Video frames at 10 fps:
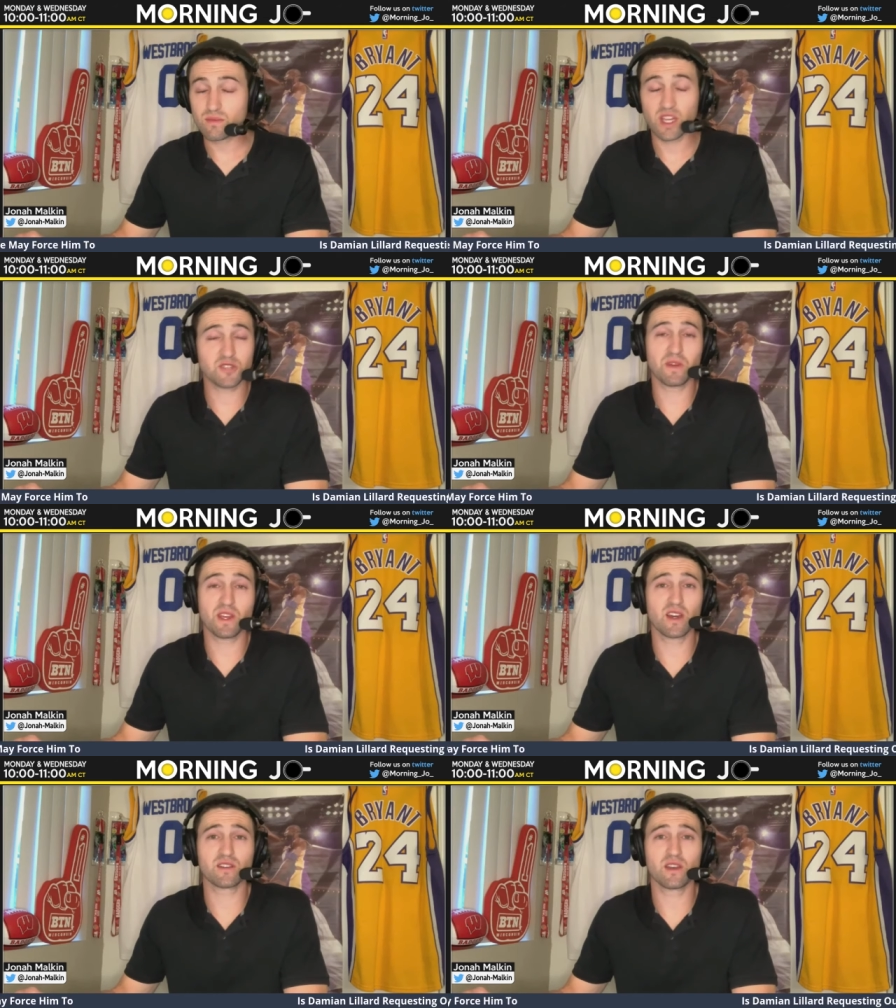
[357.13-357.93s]
It's
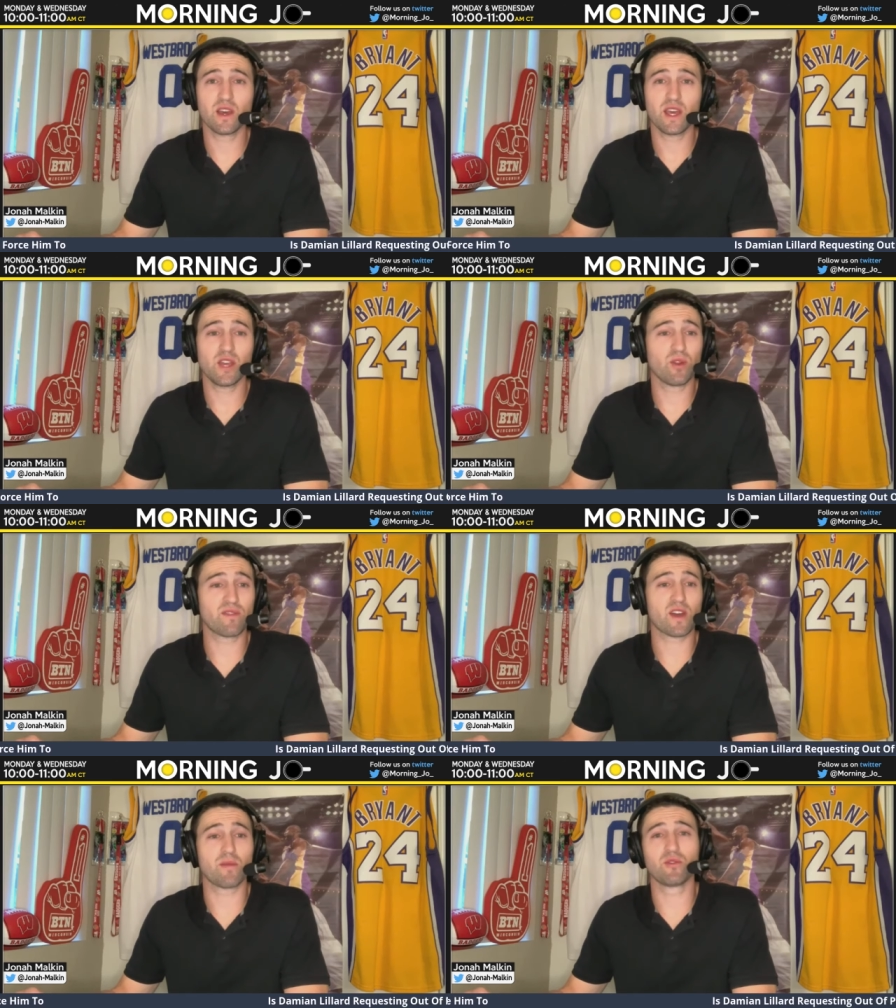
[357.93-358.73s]
because he will
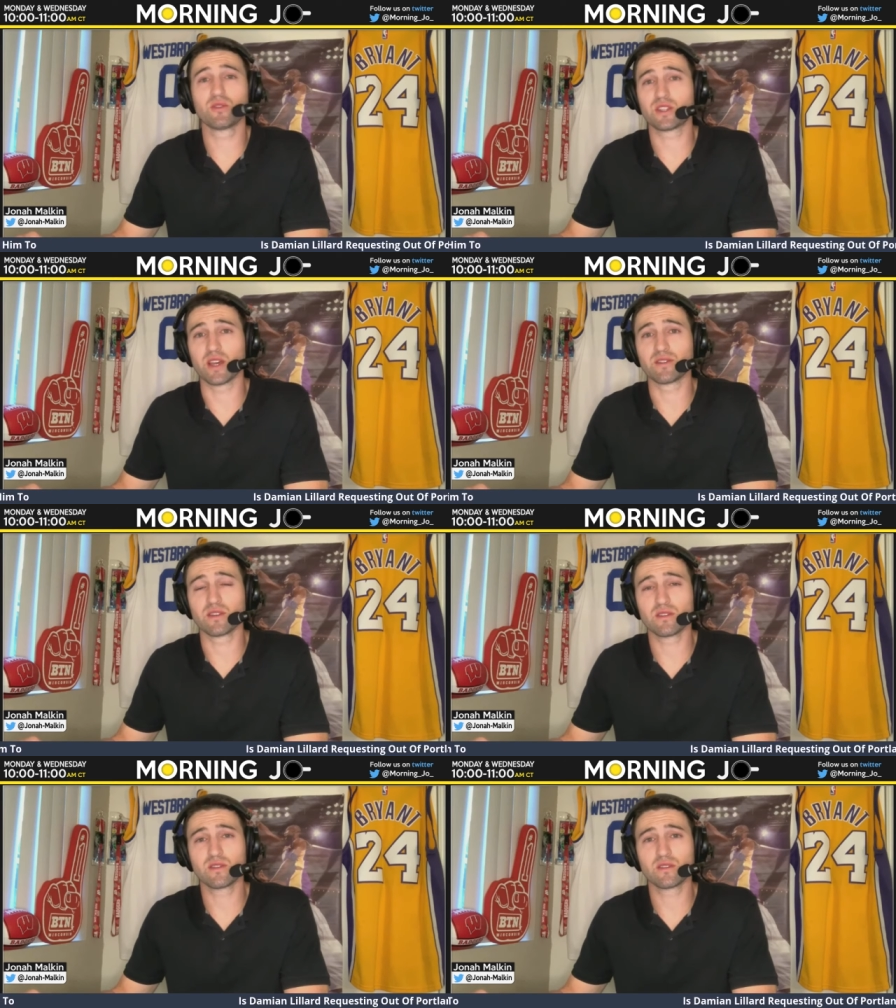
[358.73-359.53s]
have come to his
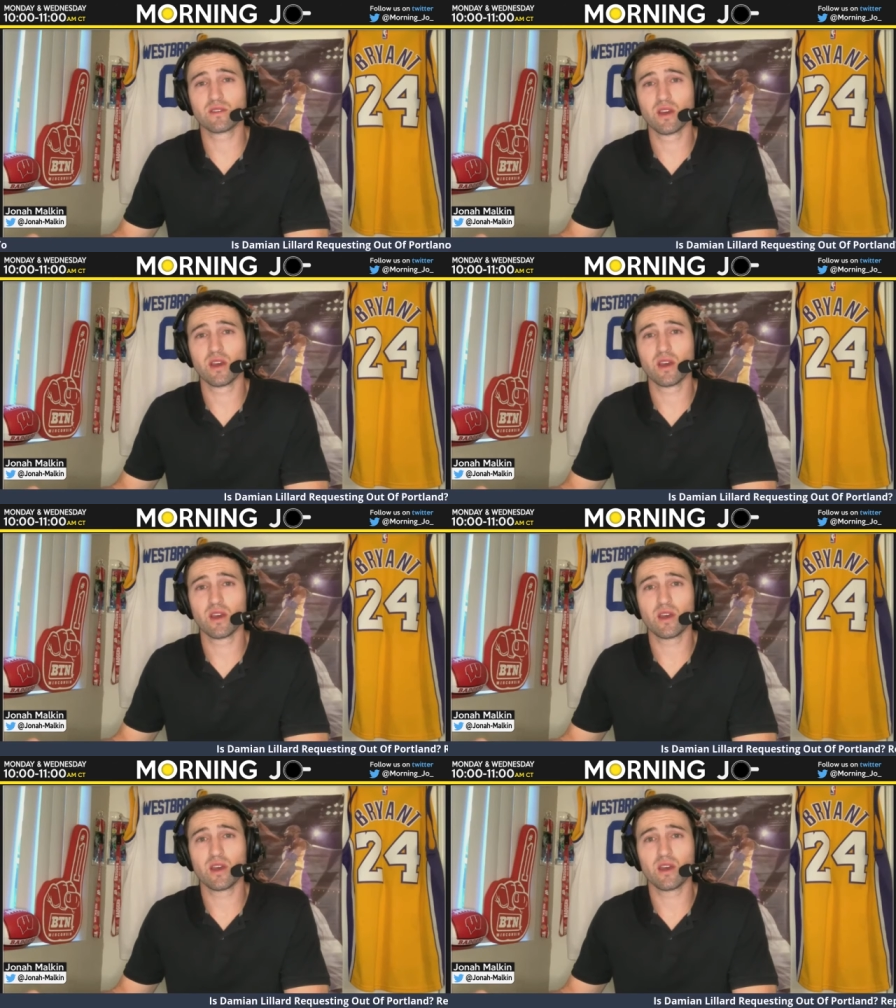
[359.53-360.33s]
senses
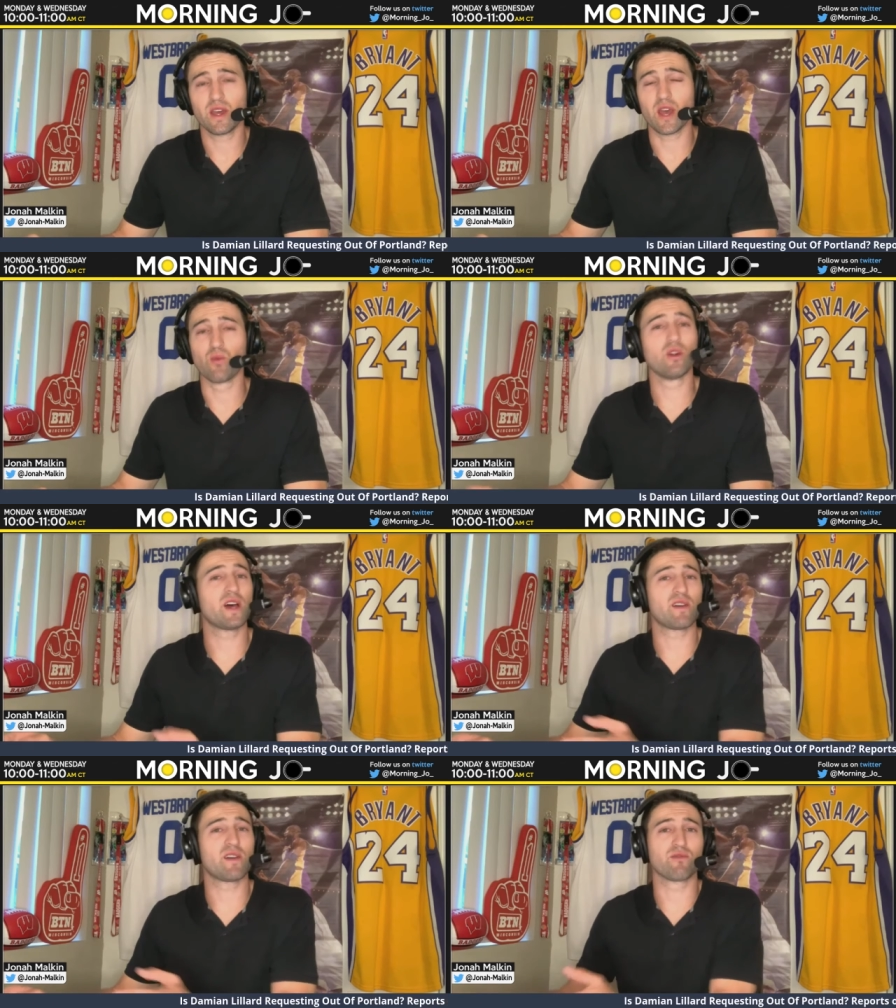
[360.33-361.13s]
and will
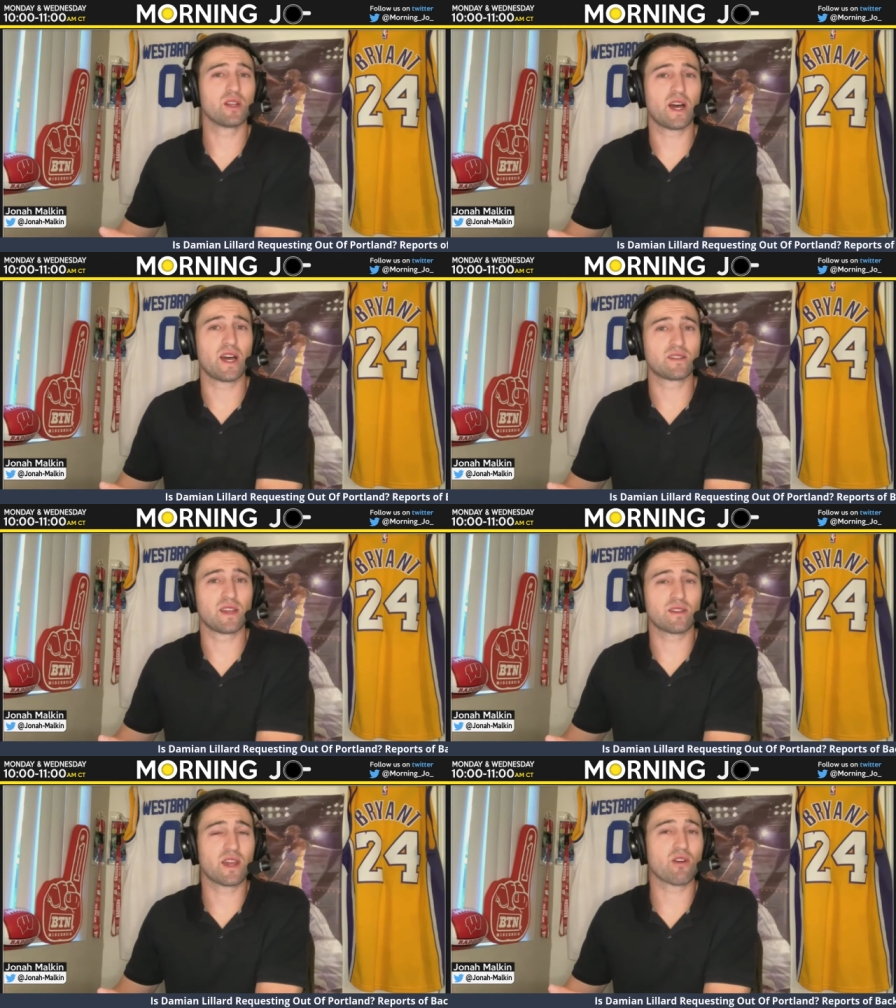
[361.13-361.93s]
have realized
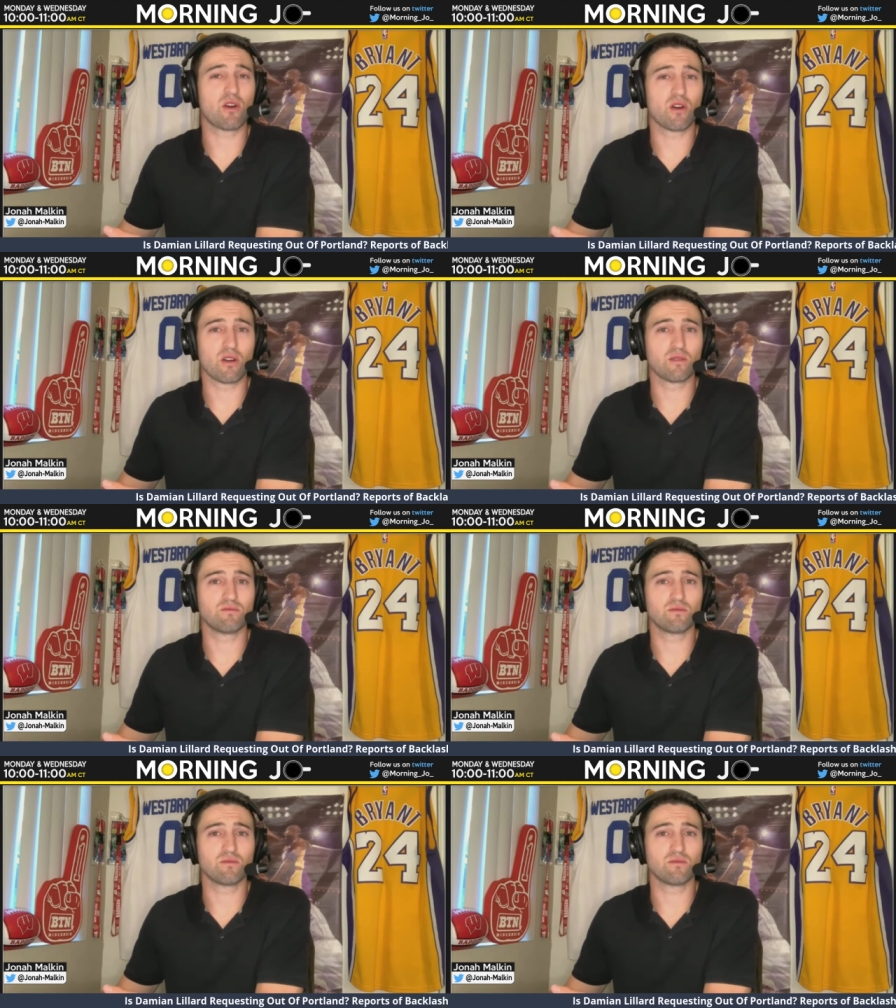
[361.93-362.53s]
that there are